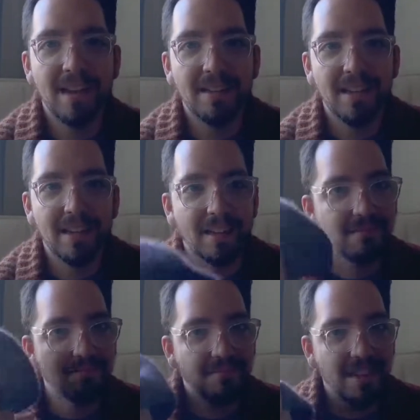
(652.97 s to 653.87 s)
and knit it
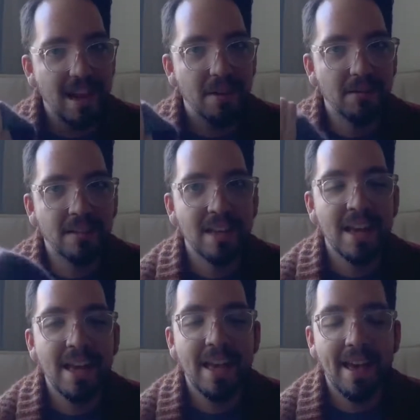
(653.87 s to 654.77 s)
down.
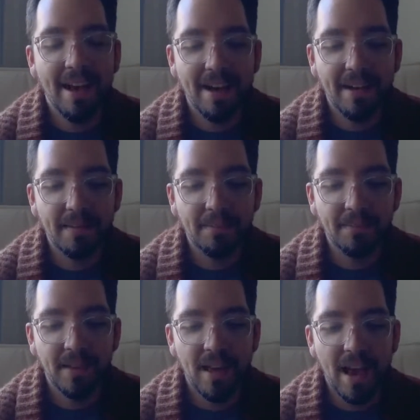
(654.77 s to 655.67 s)

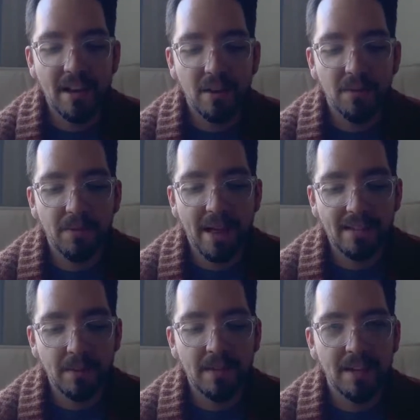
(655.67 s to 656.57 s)
I know the
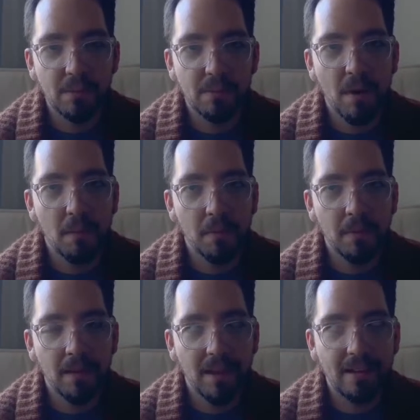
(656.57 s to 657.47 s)
last time I did it was
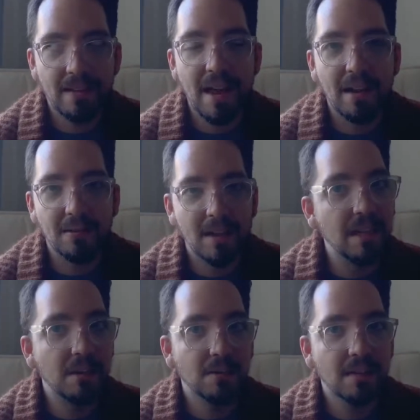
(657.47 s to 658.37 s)
probably like 9 or
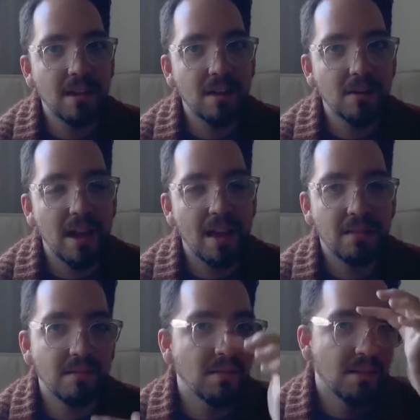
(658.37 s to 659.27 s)
10 years ago,
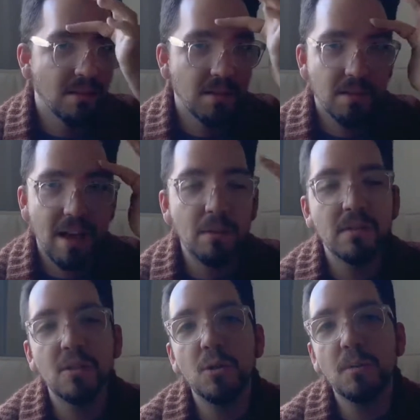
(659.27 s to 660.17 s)
and I
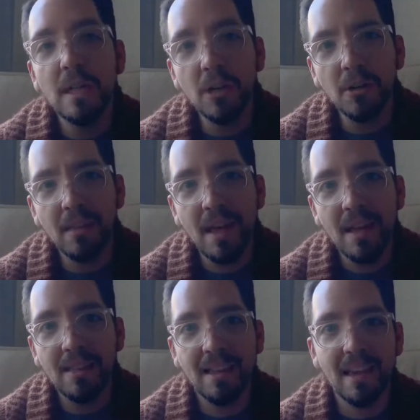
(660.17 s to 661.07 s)
was a new knitter
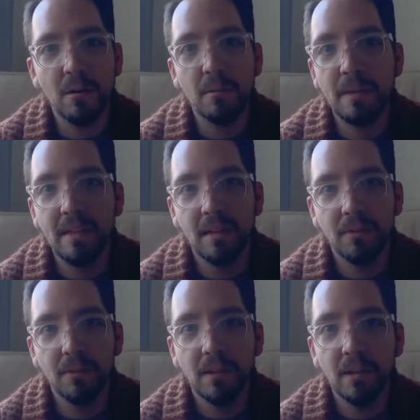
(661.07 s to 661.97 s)
then, like I'd only knitting
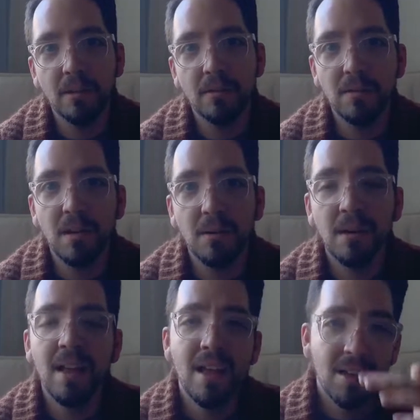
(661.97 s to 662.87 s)
for a year or so.
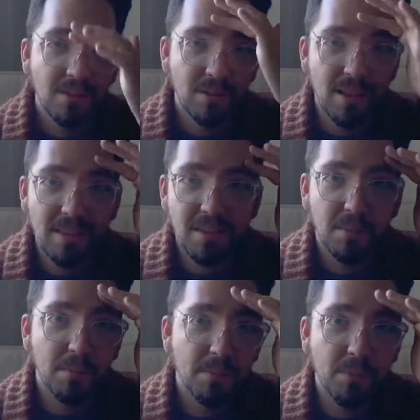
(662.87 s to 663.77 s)
So like
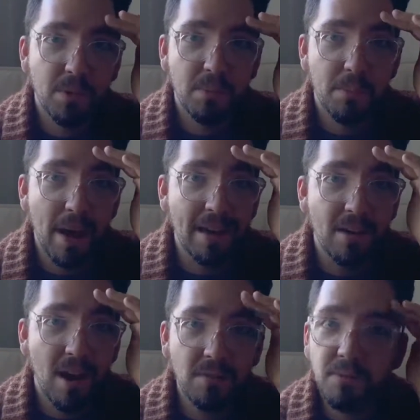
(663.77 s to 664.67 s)
the
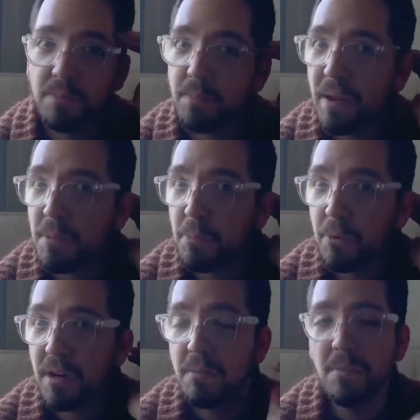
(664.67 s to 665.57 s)
bind off by the
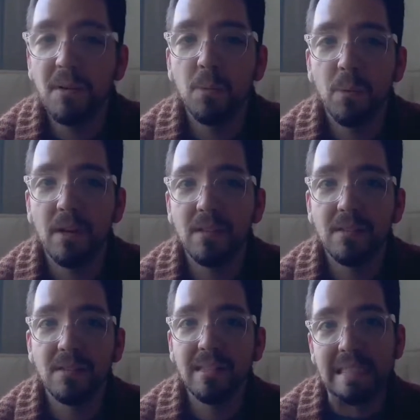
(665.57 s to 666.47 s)
brim
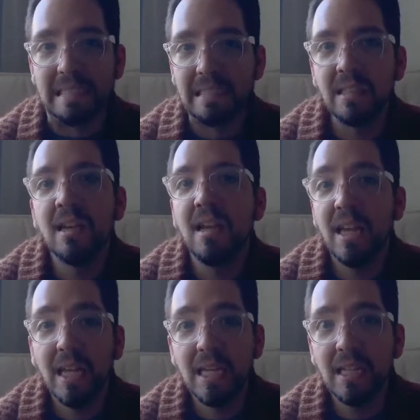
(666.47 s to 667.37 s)
was
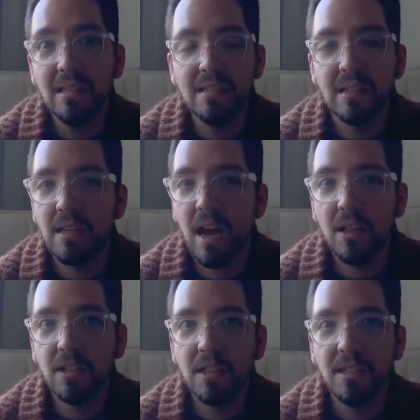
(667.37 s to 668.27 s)
hideous, did not
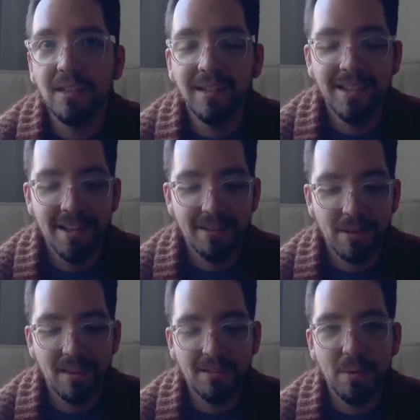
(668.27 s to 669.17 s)
look good. So
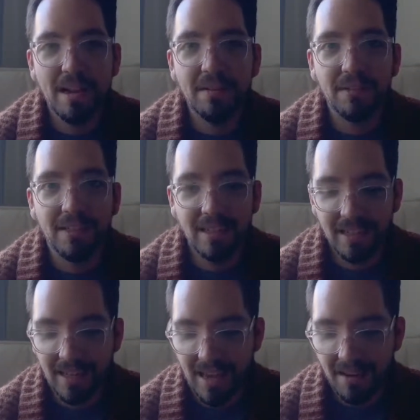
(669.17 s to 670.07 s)
I think that's why I never did
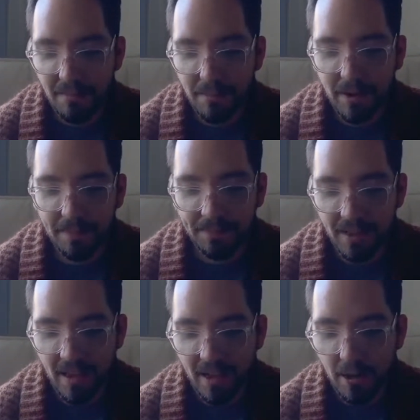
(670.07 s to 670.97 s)
it again. But,
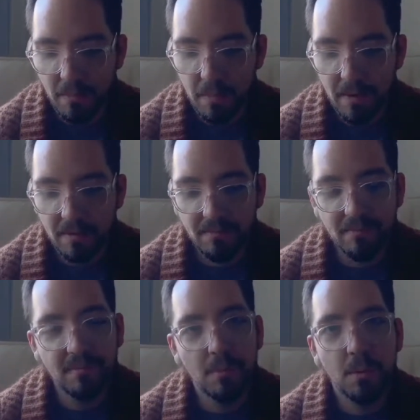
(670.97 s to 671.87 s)
I'm a bit
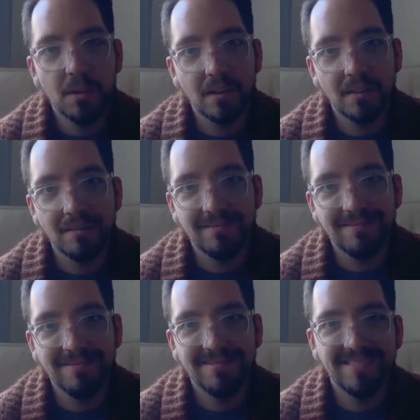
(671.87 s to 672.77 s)

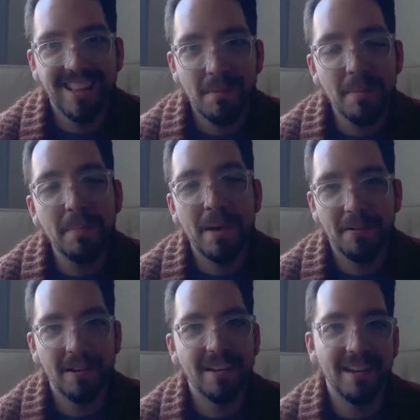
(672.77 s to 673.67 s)

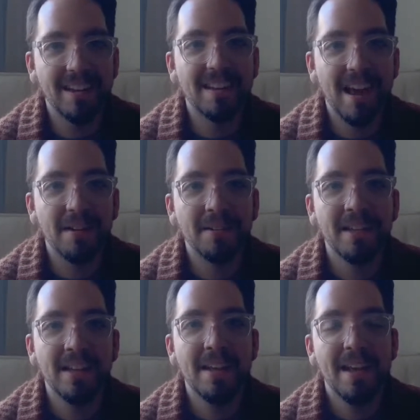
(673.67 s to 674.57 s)
better at knitting now.
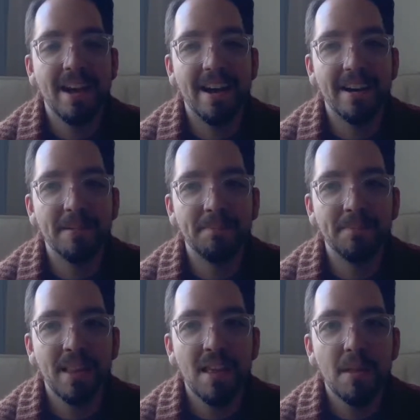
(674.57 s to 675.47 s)

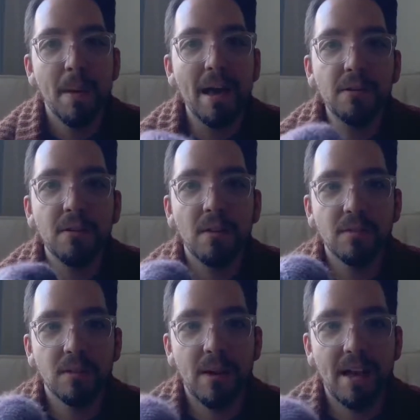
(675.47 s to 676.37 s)
The pattern
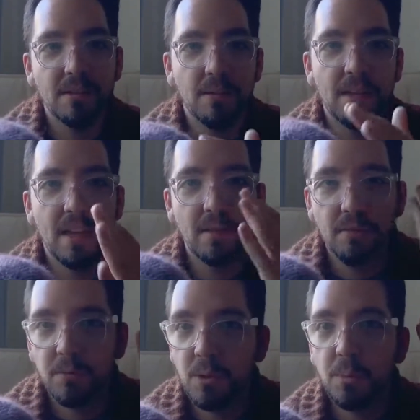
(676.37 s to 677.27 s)
also has you knit
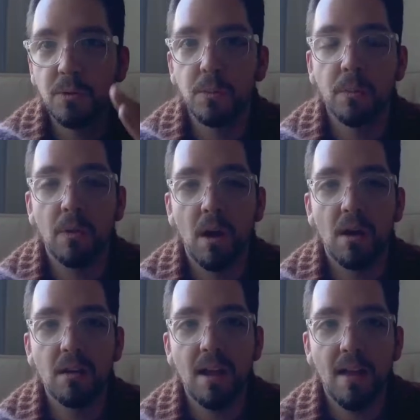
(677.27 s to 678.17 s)
super, super
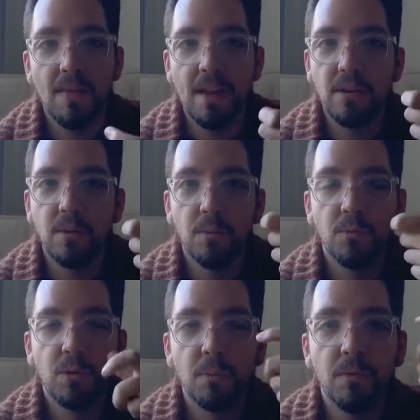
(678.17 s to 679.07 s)
long, and then you
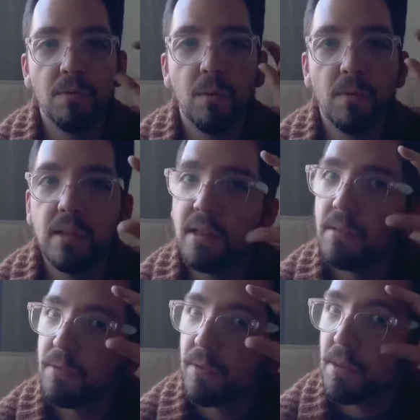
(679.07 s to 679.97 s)
triple fold
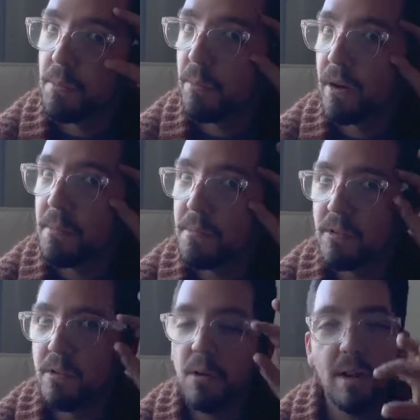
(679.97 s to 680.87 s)
it for the brim,
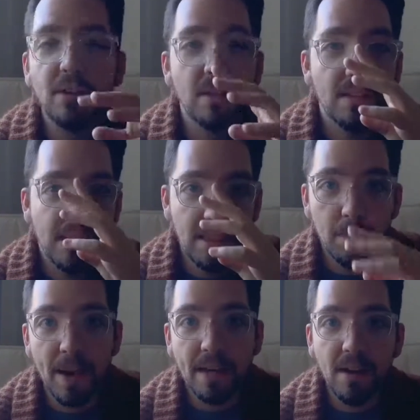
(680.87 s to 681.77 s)
so you don't actually see the
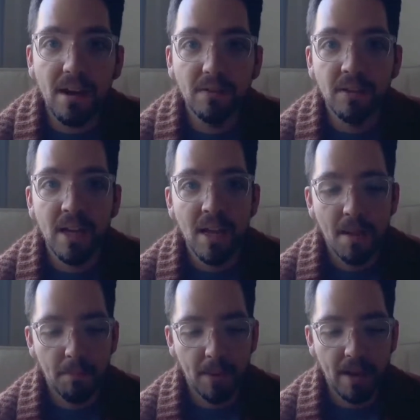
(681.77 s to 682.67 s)
bind off.
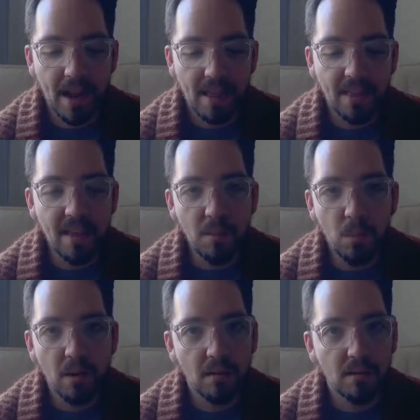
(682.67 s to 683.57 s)
But I think
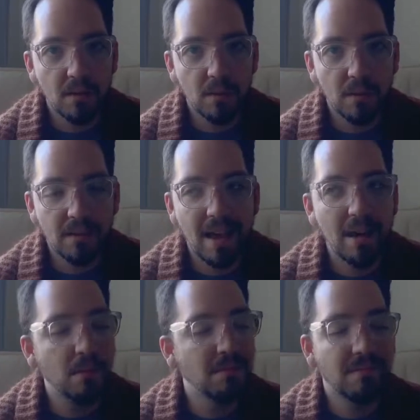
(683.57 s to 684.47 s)
what I'll do, because I
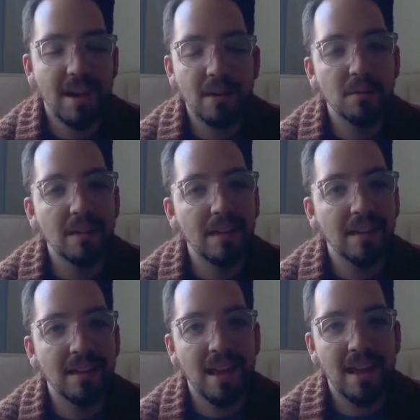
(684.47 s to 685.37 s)
don't
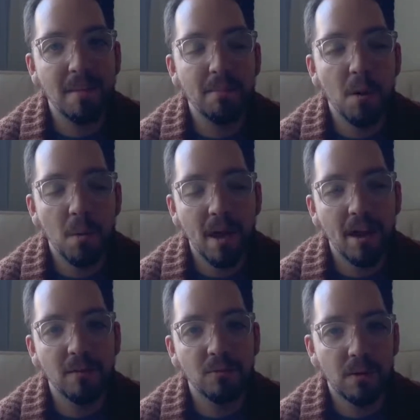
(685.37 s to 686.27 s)
need a
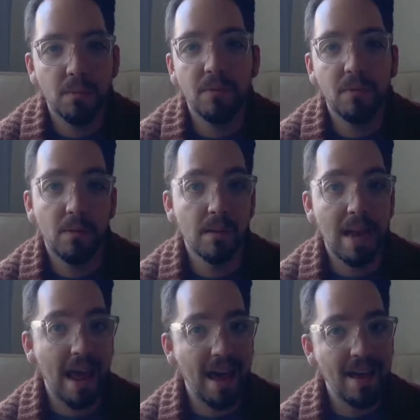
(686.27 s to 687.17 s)
mohair triple folded
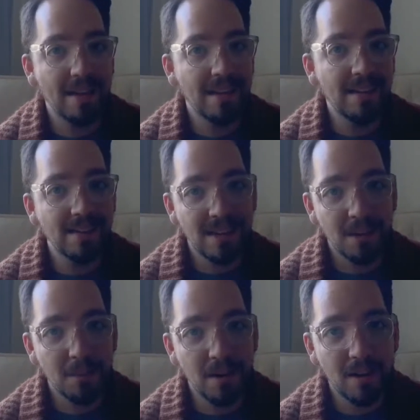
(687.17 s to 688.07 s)
hat in
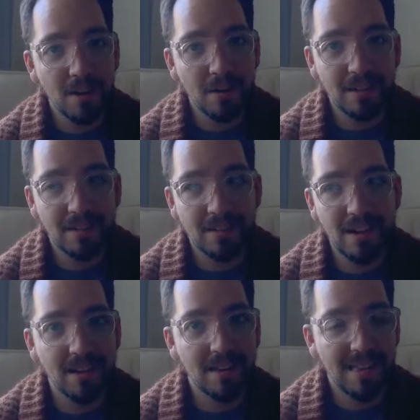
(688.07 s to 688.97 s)
Sacramento. It does
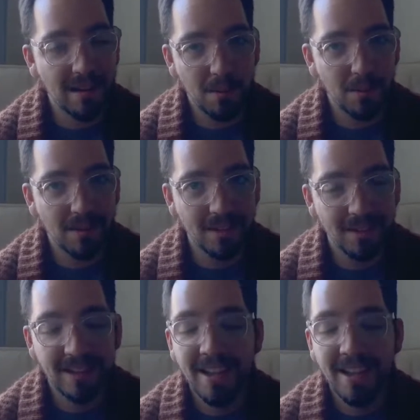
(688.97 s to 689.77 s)
not get that cold here.